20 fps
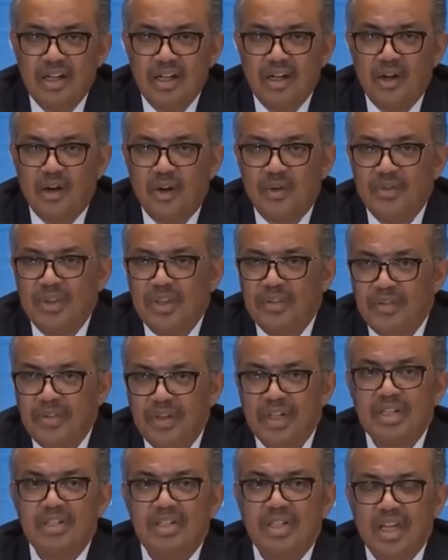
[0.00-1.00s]
of the
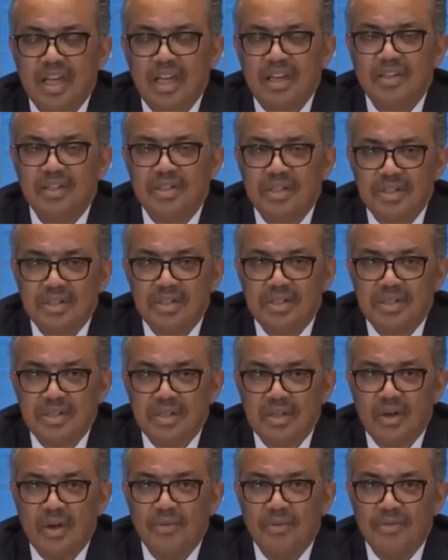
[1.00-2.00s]
first cases
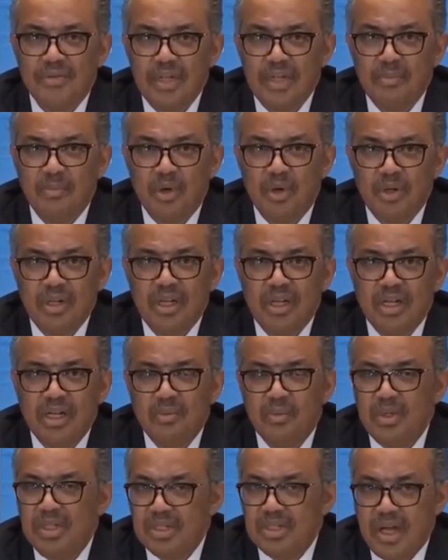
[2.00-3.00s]
of pneumonia
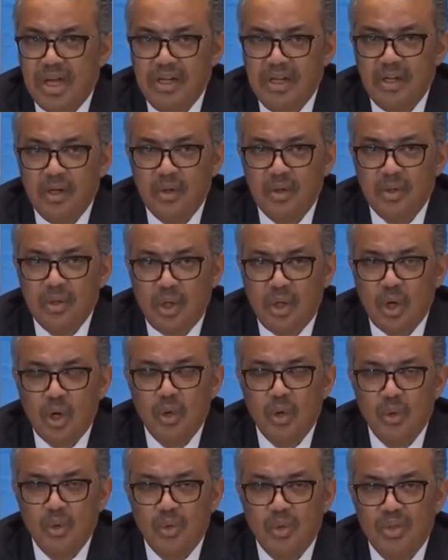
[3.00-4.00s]
with unknown
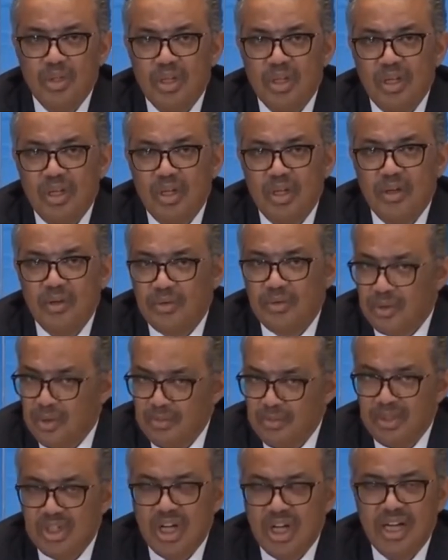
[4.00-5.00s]
cause
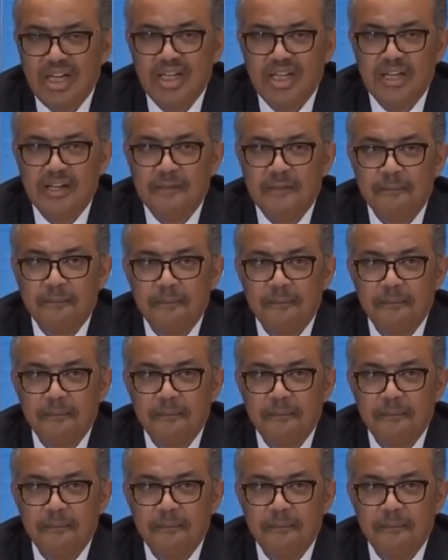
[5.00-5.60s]
from China.